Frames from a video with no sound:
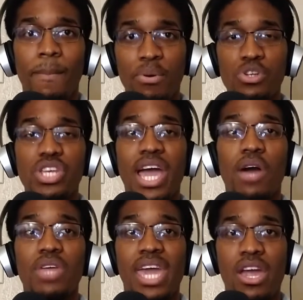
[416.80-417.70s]
push
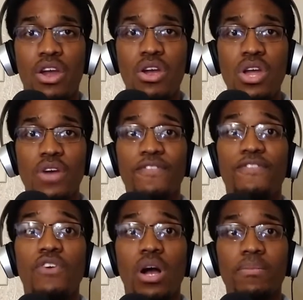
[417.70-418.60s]
out air
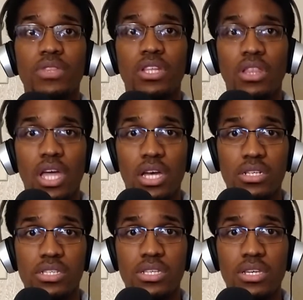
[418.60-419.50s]
from the
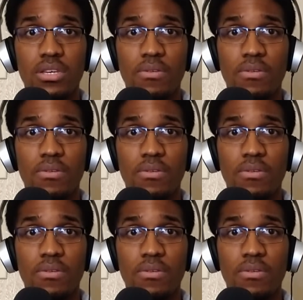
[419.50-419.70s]
lungs.